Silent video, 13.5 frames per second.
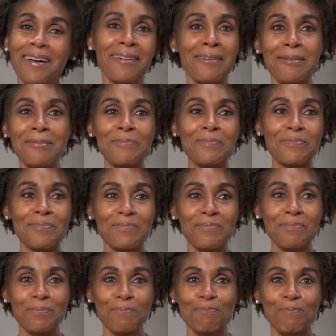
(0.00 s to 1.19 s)
um,
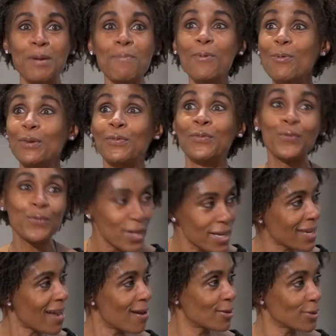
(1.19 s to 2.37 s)
people would
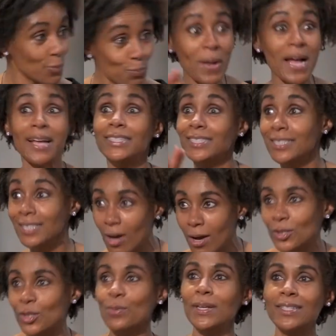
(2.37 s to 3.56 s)
freak out. My
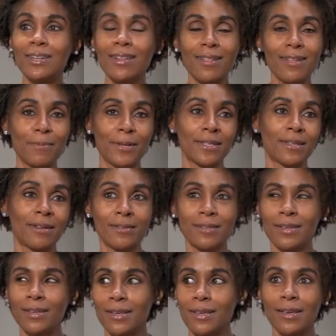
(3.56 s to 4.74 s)
gosh, you went to the Olympics. I was
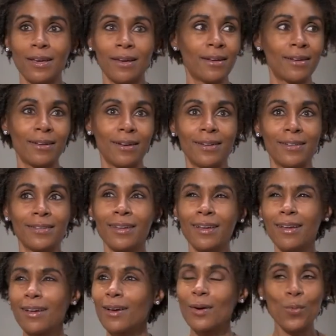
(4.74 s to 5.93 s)
like, yeah, I,
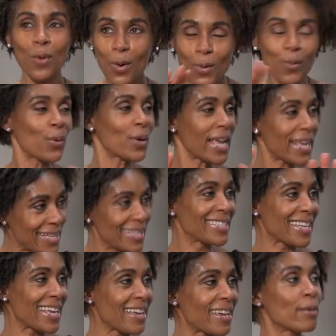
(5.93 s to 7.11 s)
whoa, okay,
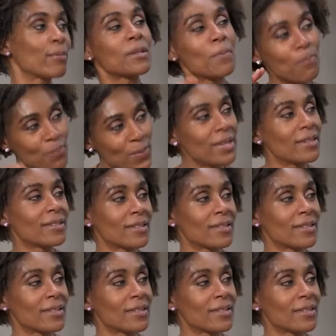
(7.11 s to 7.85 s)
easy. It was a bit